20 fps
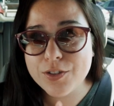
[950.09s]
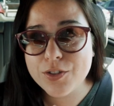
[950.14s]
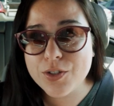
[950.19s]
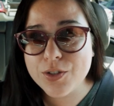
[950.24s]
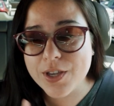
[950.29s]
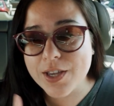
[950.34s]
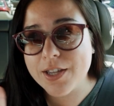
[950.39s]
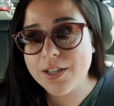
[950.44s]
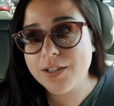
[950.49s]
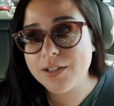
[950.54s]

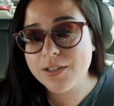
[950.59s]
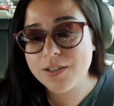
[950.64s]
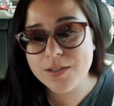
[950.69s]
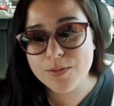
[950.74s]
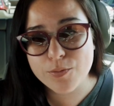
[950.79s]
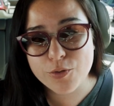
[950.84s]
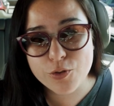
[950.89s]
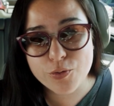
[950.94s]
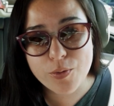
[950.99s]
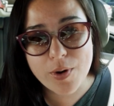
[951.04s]
to get
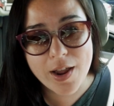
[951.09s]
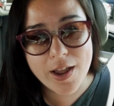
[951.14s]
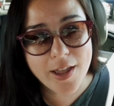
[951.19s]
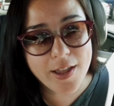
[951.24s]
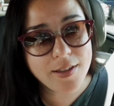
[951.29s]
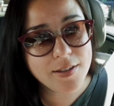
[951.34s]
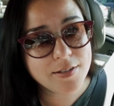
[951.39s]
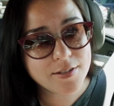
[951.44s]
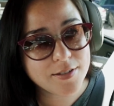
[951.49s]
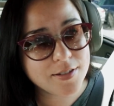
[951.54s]
some
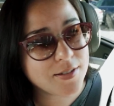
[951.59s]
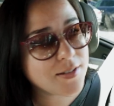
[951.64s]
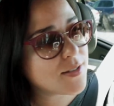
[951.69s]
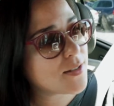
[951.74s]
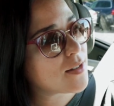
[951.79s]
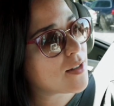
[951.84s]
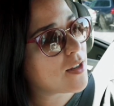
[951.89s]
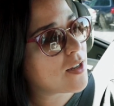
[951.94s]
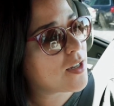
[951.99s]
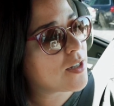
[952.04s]

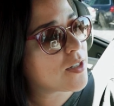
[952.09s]
drinks